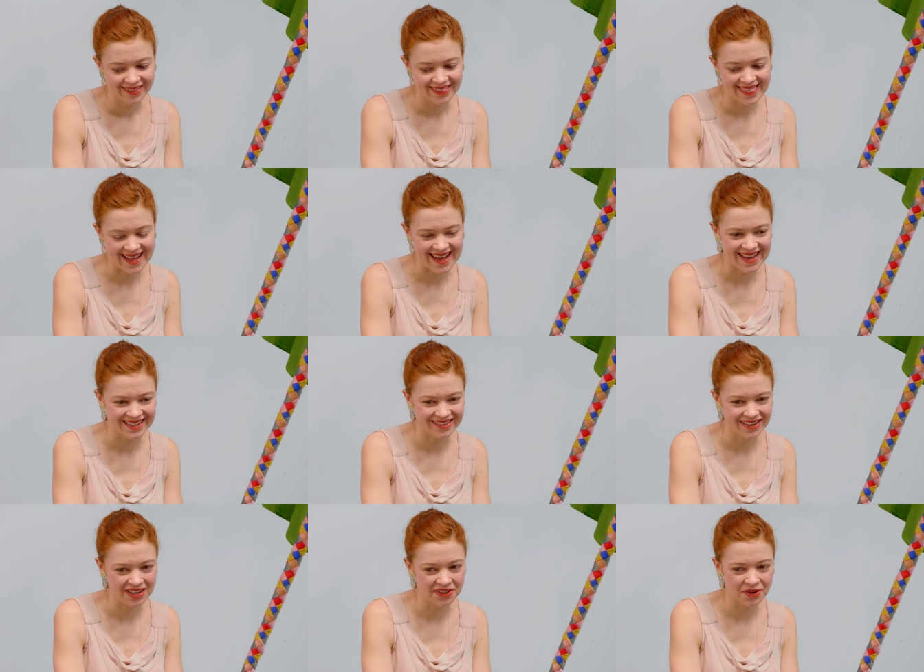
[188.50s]
that
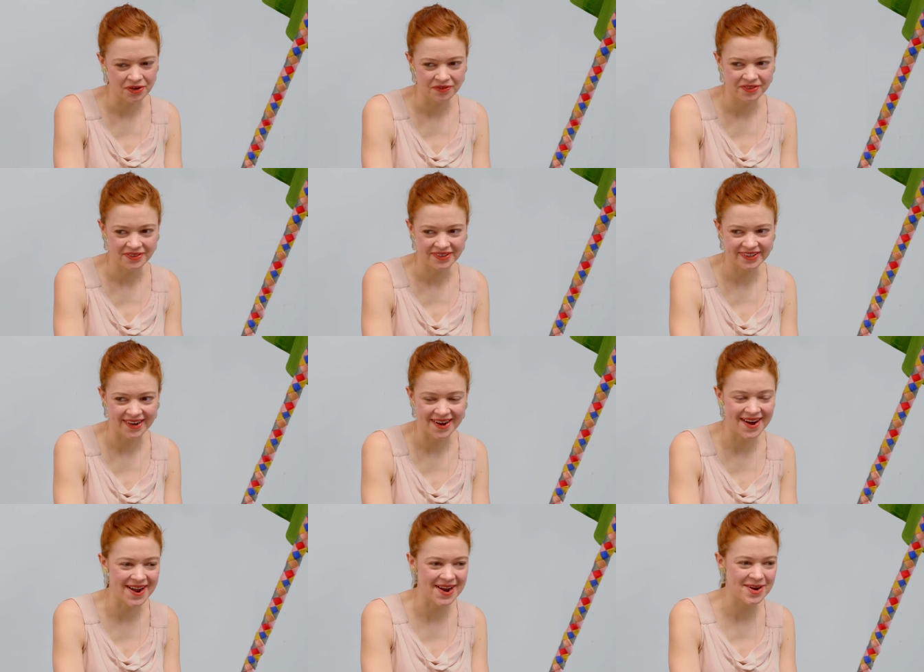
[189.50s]
a lot of the
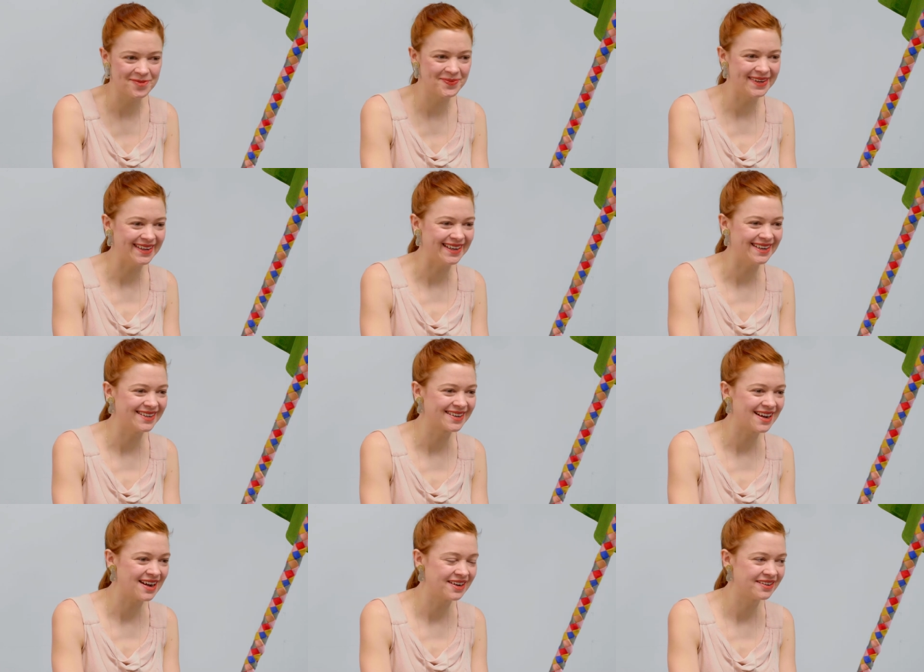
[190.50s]
time in
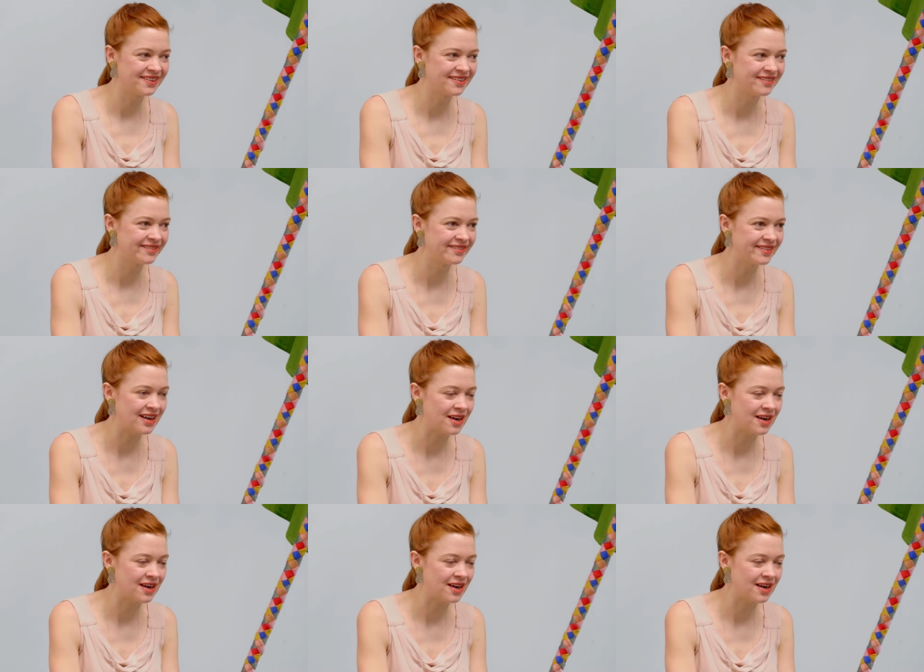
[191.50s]
kind of